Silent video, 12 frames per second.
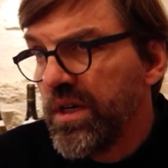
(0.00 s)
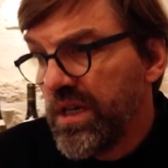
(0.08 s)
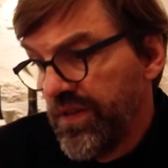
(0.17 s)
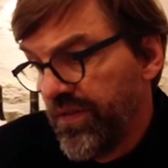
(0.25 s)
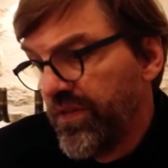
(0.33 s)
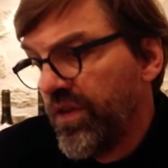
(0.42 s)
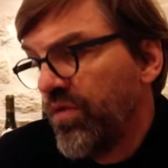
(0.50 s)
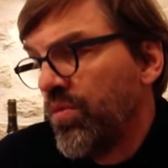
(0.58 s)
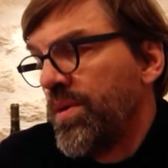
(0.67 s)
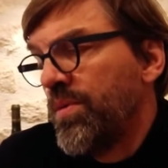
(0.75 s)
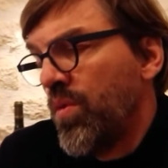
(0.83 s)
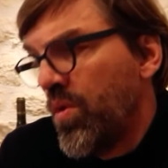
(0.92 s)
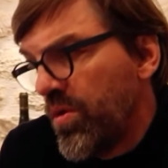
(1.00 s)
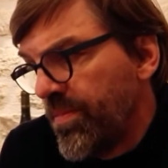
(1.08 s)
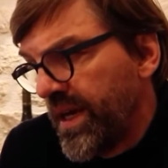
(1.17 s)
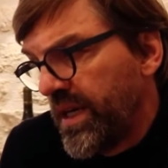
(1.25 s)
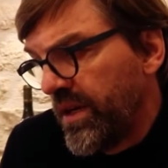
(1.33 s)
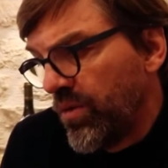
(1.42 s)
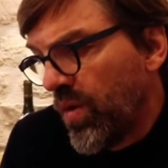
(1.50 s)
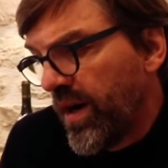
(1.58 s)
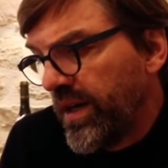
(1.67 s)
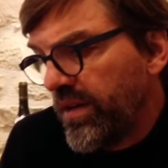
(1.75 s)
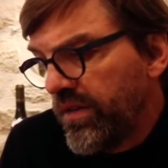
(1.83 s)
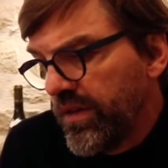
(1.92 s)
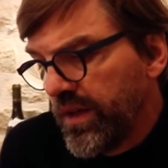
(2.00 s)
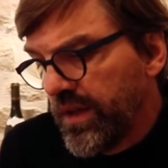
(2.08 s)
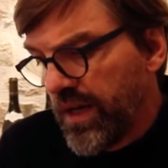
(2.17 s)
even though we were making wines.